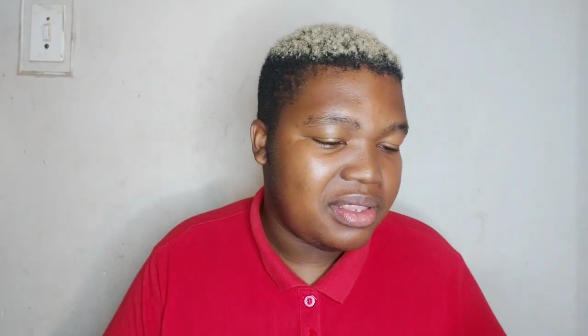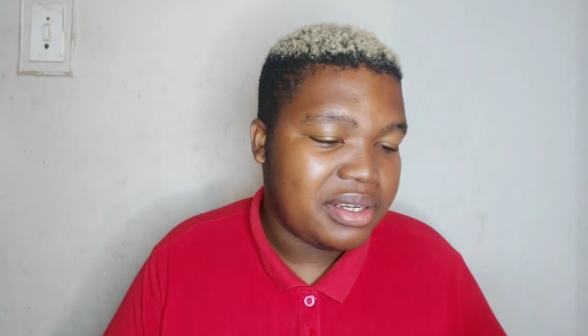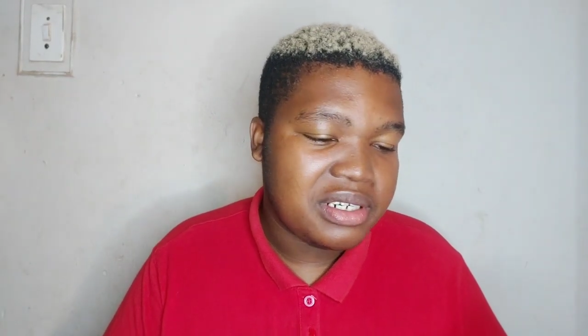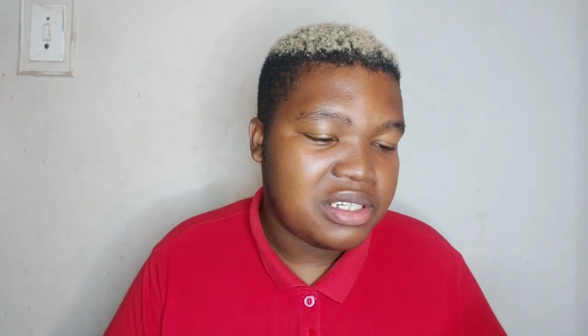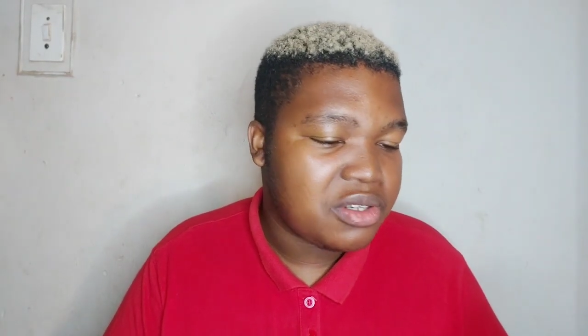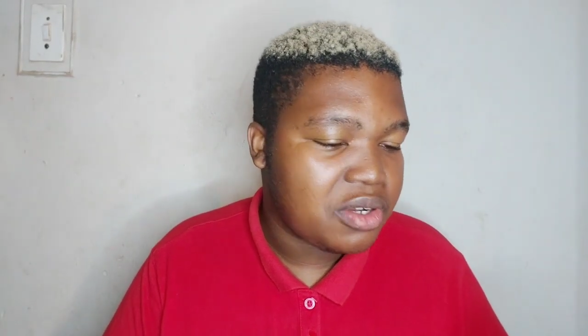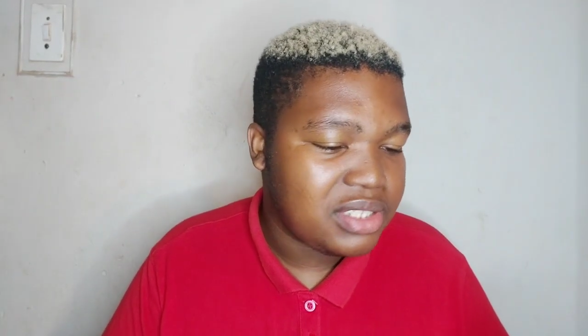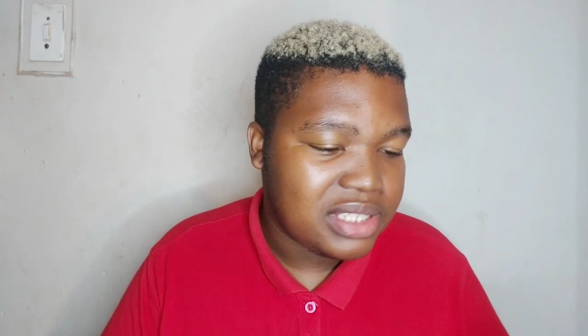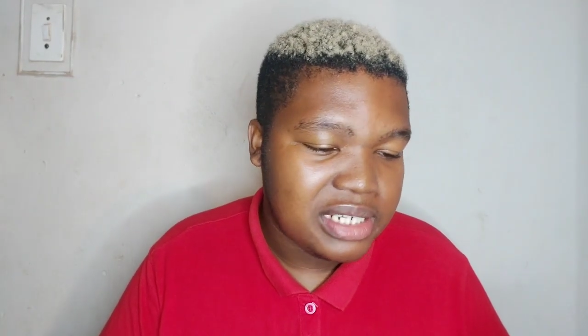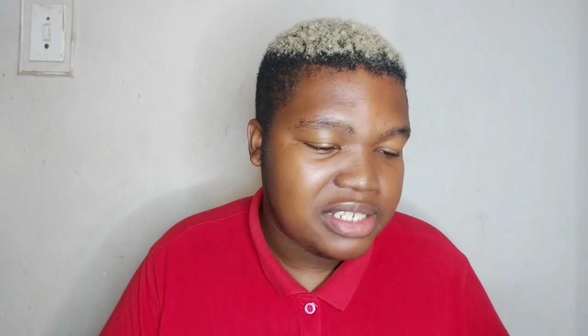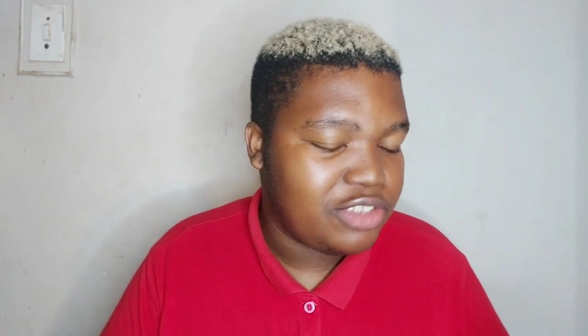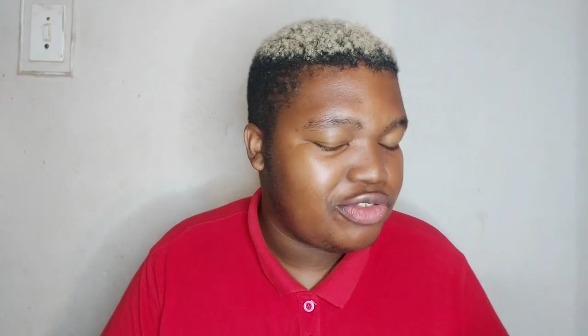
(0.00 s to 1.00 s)
Lyrical
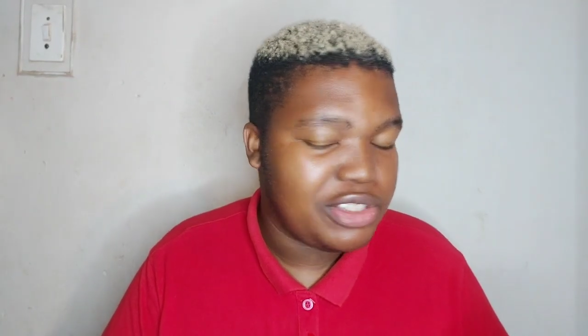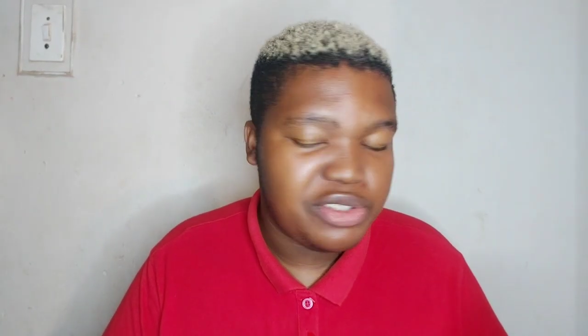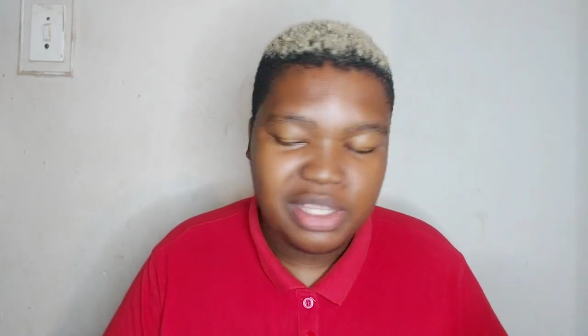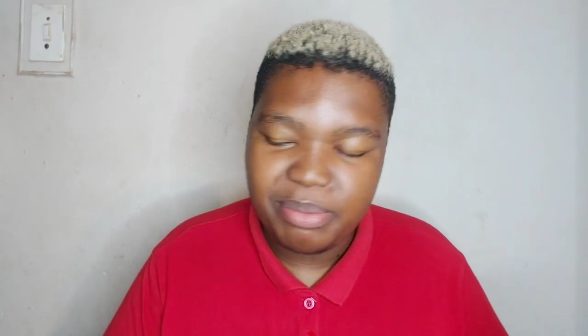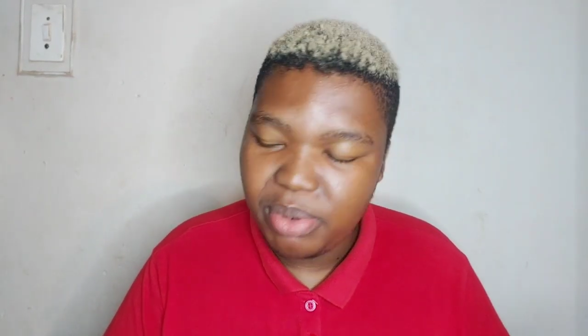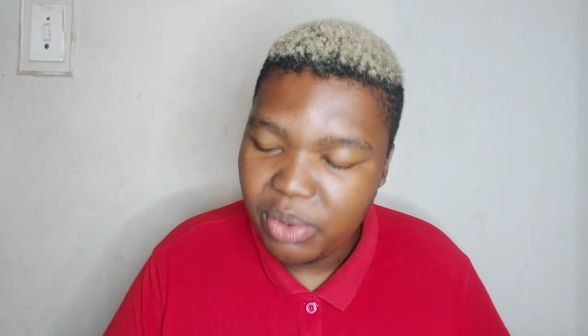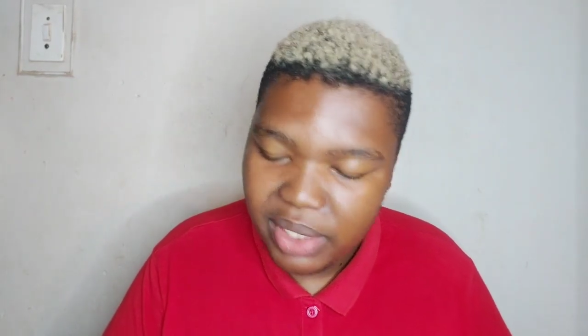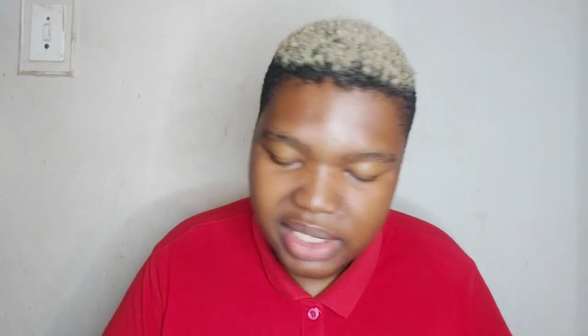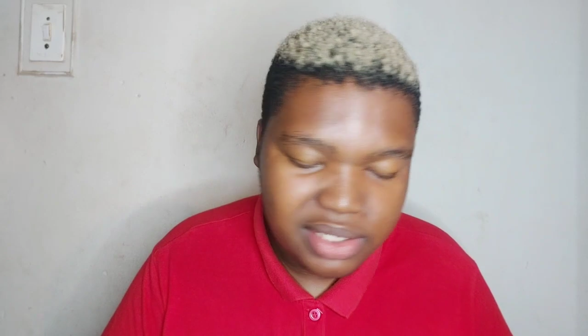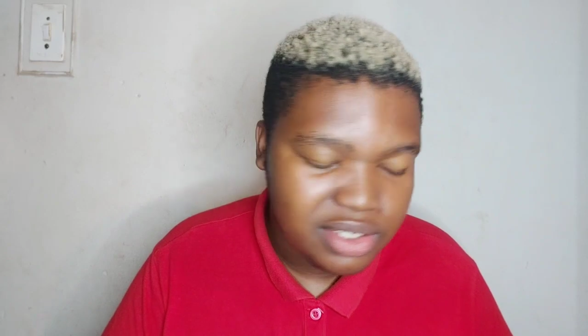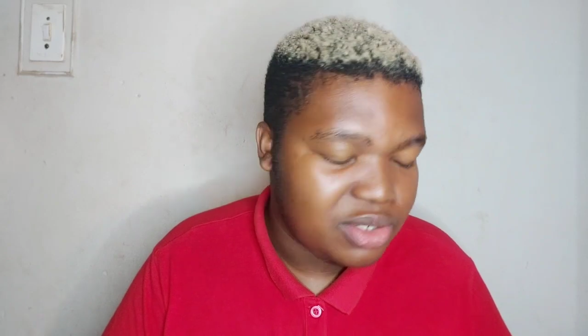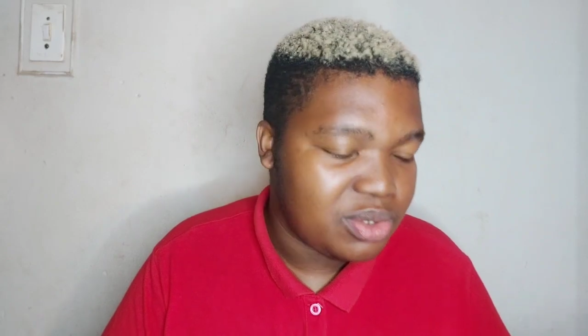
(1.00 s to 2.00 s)
content, straight to the
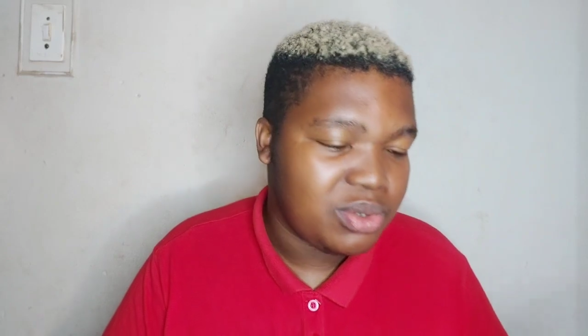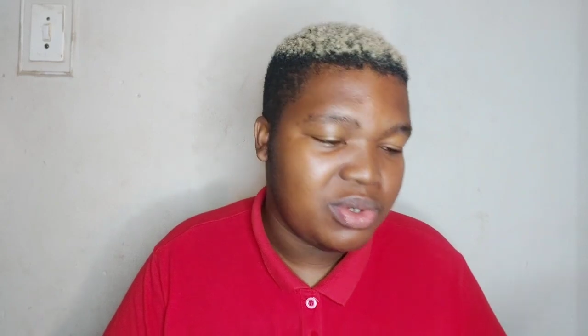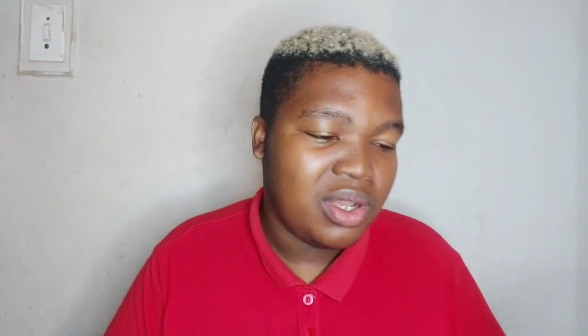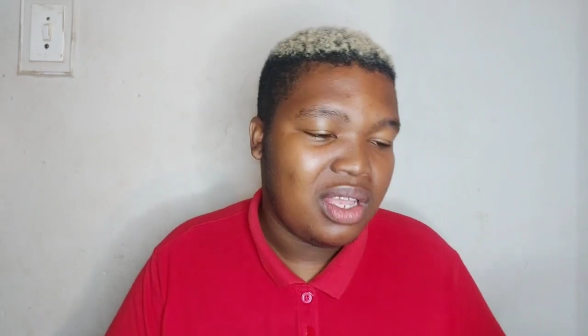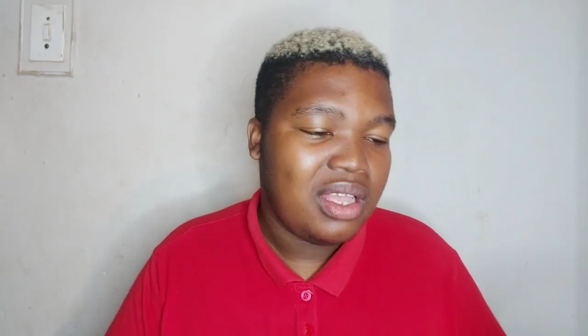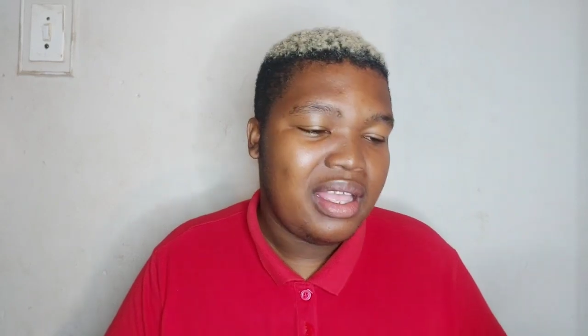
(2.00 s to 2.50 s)
point, you know.